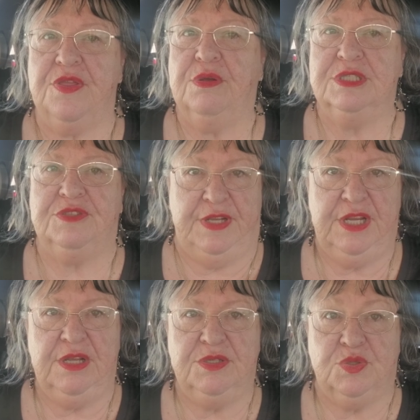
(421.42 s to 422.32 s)
those
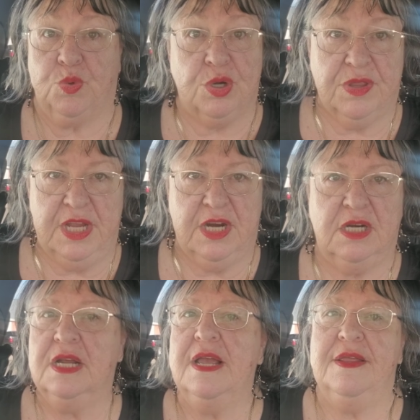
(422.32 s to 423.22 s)
videos were
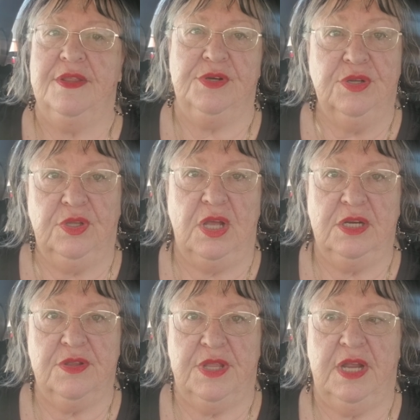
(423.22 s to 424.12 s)
there, they're no
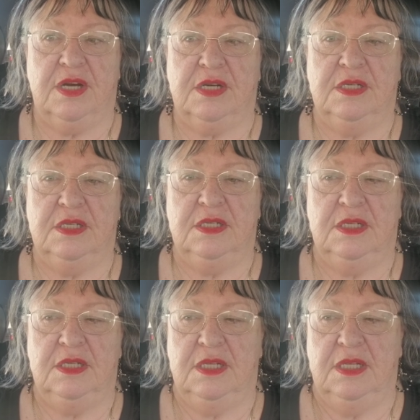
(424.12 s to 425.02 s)
longer there.
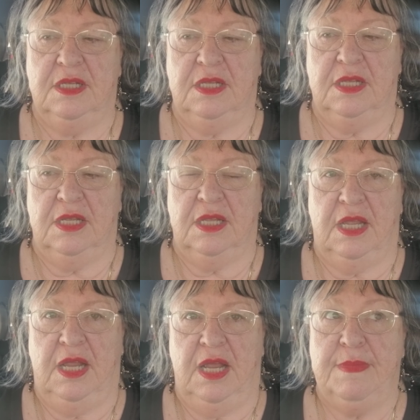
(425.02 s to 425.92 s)

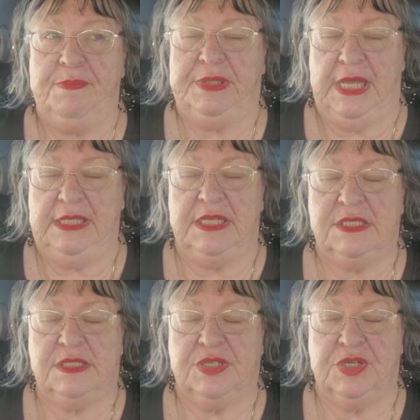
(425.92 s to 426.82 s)
And my
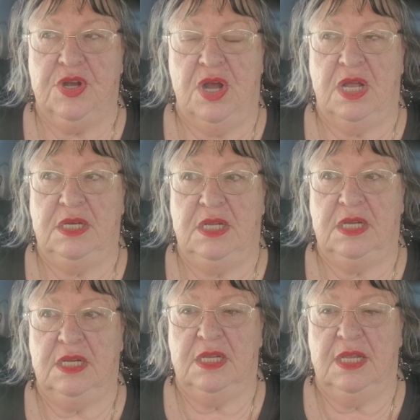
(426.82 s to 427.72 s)
playlists are gone,
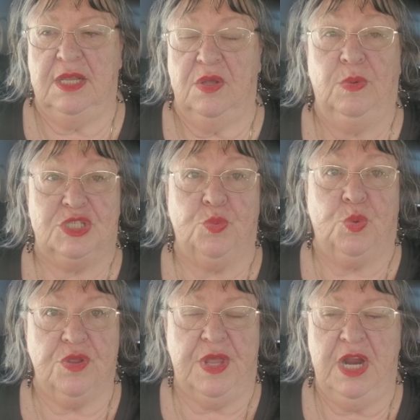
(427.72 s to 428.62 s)
which
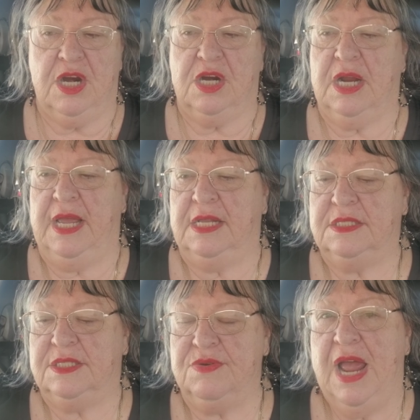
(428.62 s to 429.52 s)
were there.
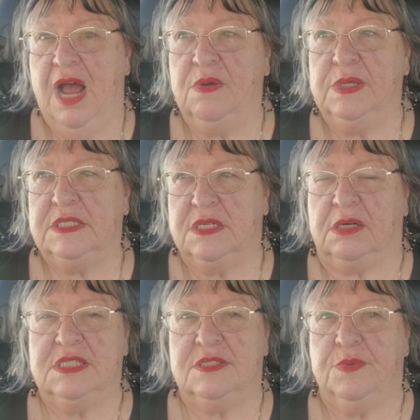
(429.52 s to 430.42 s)
And so now it
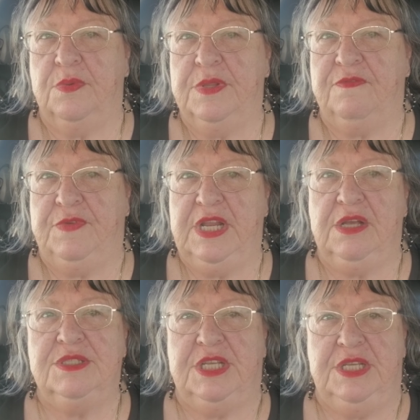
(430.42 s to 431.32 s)
starts with
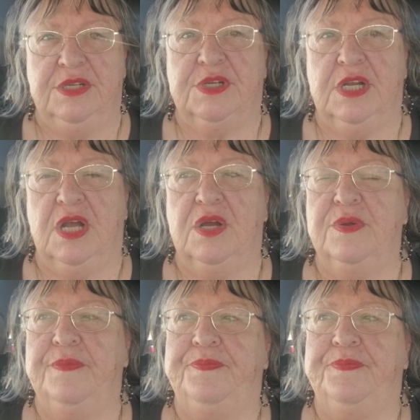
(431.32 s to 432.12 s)
videos a year ago.